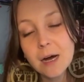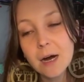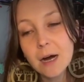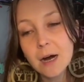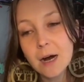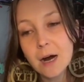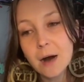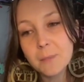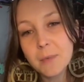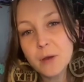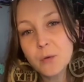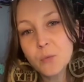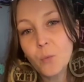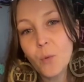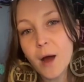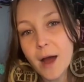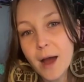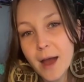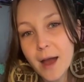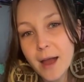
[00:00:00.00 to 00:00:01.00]
And
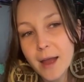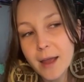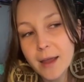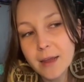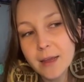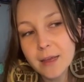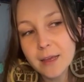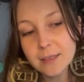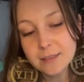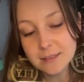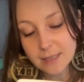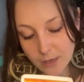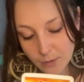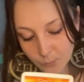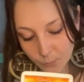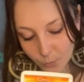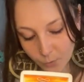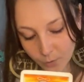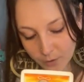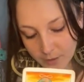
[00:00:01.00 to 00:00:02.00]
why is that
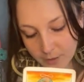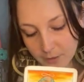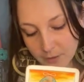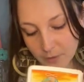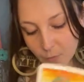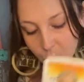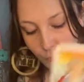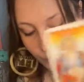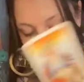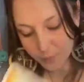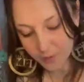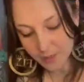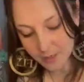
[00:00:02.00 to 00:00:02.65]
important?